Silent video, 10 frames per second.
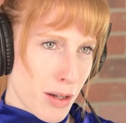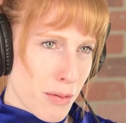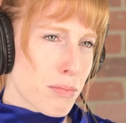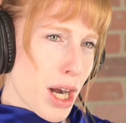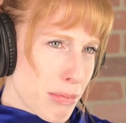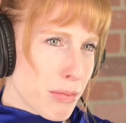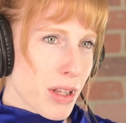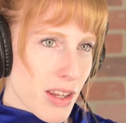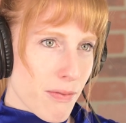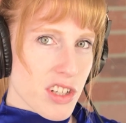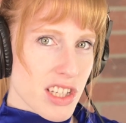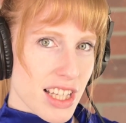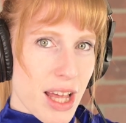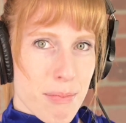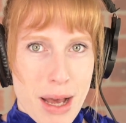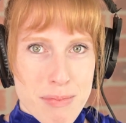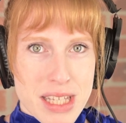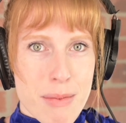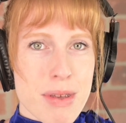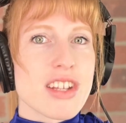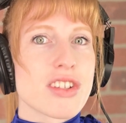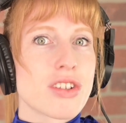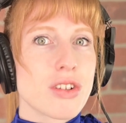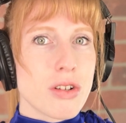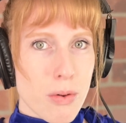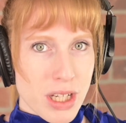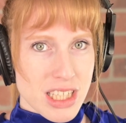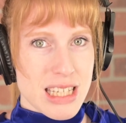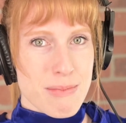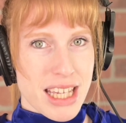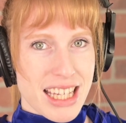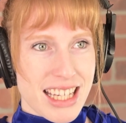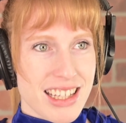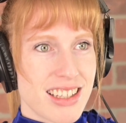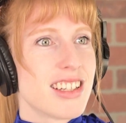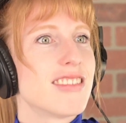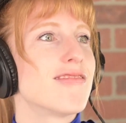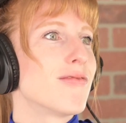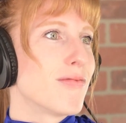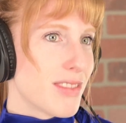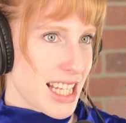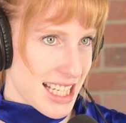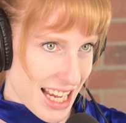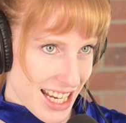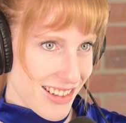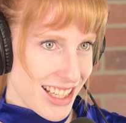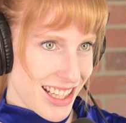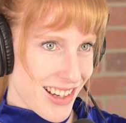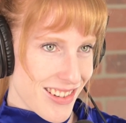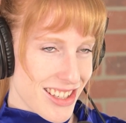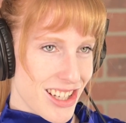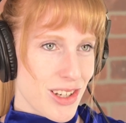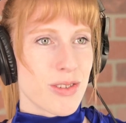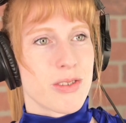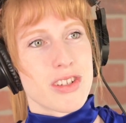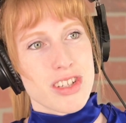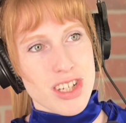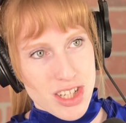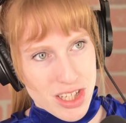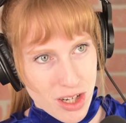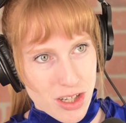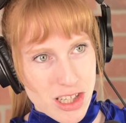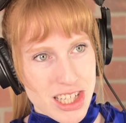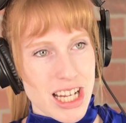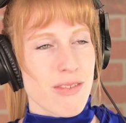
probably the first thing that pops up is going to be the site you need to go to search if a